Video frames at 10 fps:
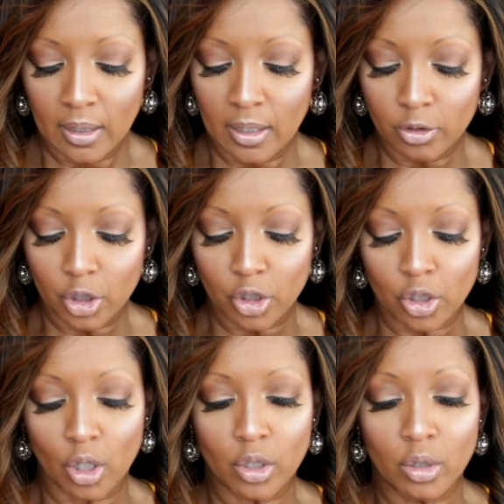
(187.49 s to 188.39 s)
I'll just
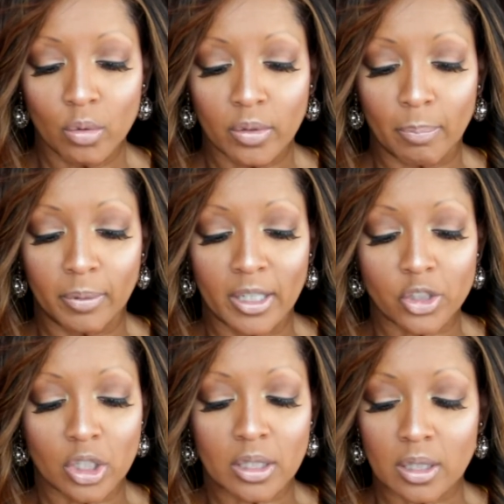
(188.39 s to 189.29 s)
show you. The
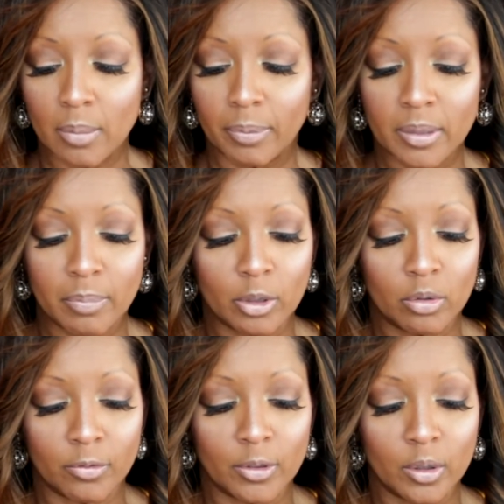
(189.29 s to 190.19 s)
blush is simply
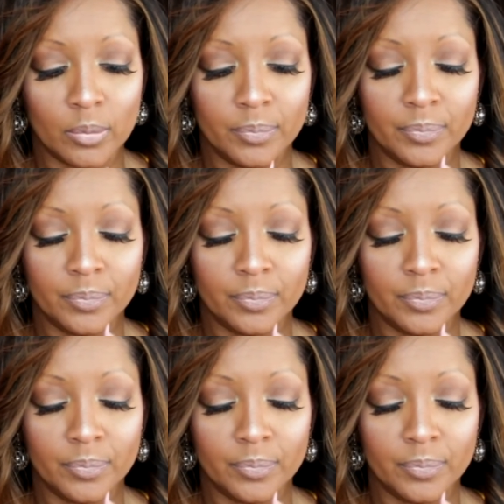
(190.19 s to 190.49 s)
beautiful.